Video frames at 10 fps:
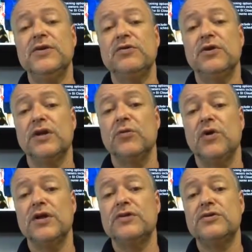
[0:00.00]
You really
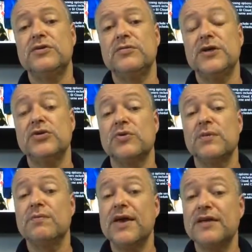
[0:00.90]
want to make sure the
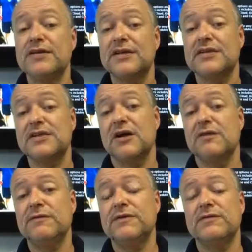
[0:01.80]
method
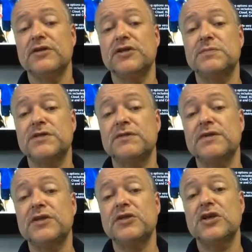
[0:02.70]
itself is very
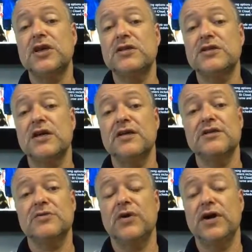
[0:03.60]
specific to change. Again,
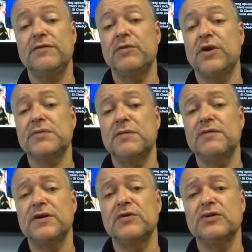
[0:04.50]
this is why if you watch my
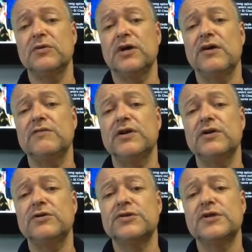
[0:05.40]
videos, I do a lot of
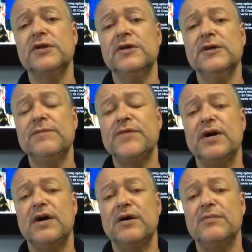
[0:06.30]
videos
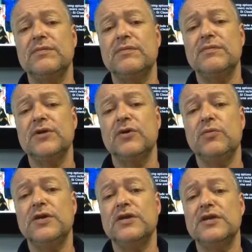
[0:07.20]

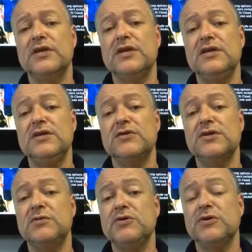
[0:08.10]
you
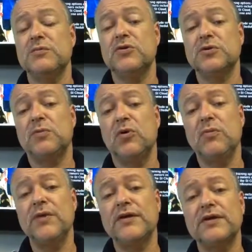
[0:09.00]
see me using the
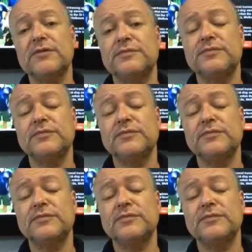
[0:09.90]
push-pull method.